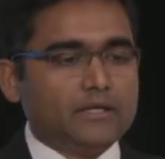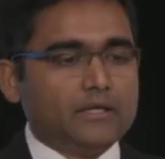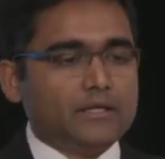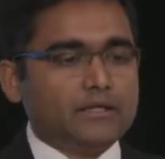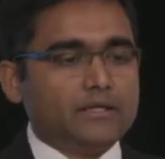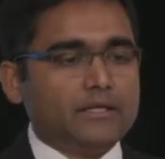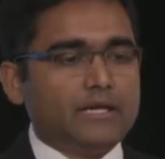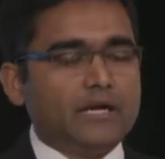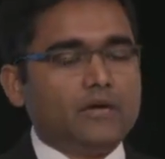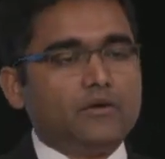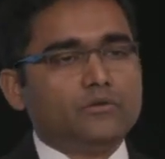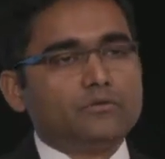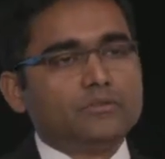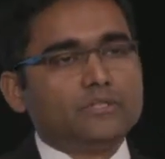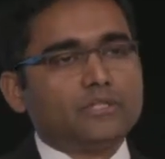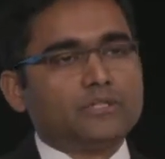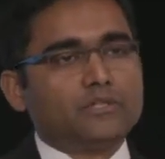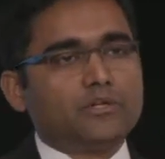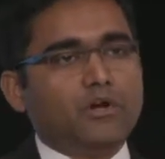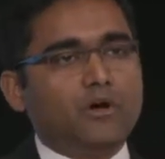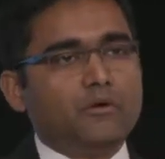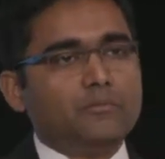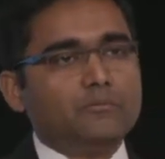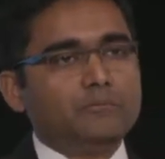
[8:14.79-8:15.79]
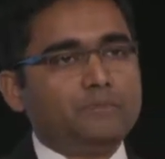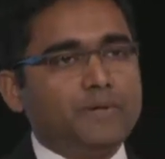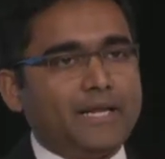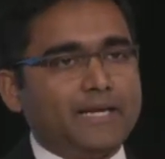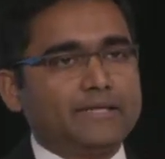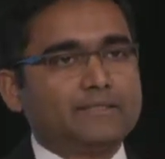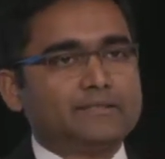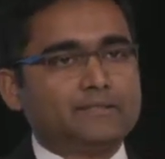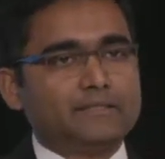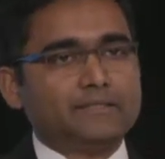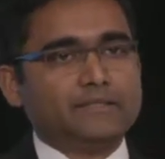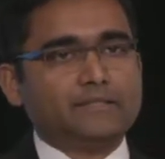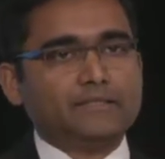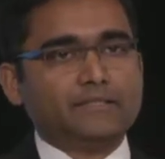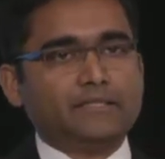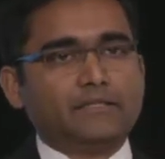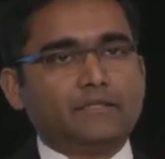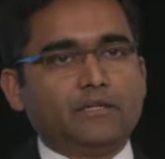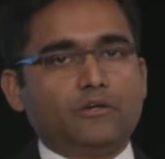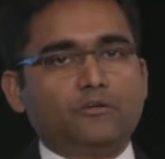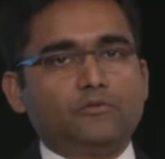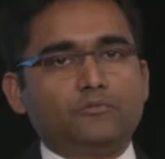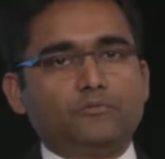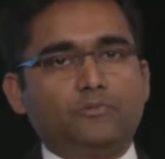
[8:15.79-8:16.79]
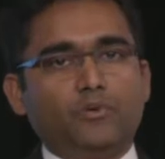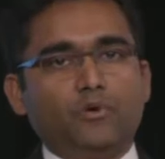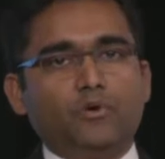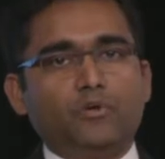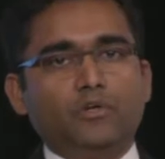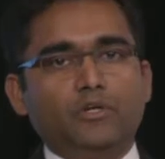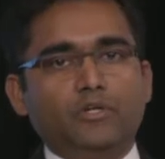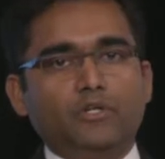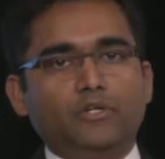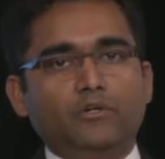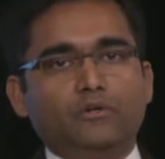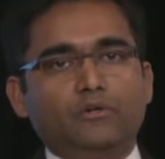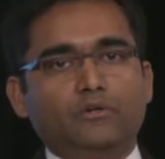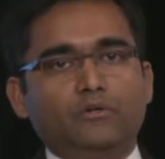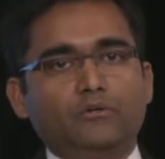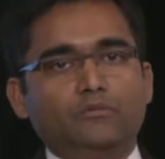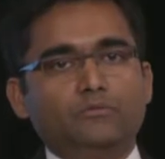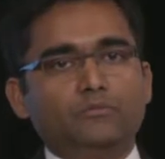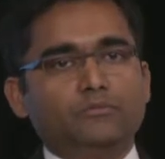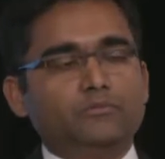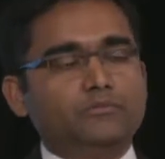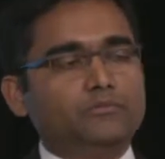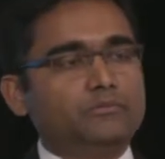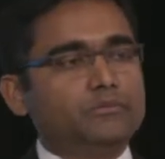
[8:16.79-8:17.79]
Now, the complexity around polio.